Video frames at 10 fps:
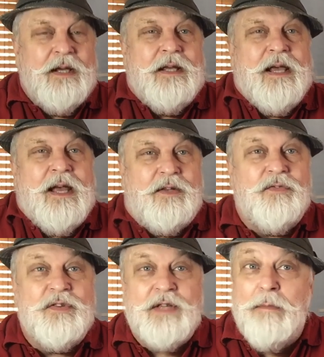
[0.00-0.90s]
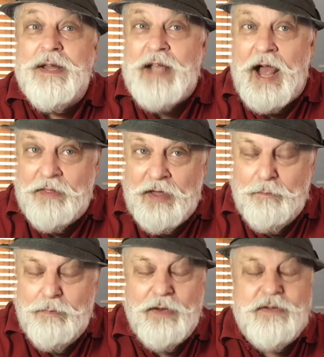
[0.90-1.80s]
Yes, for some it's other,
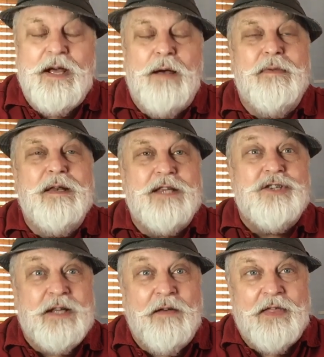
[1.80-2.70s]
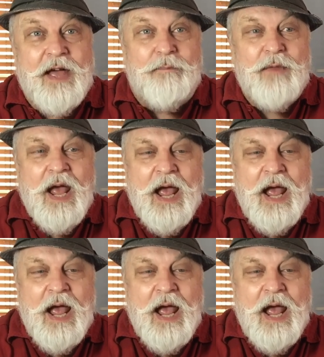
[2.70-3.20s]
but let's just leave it at that.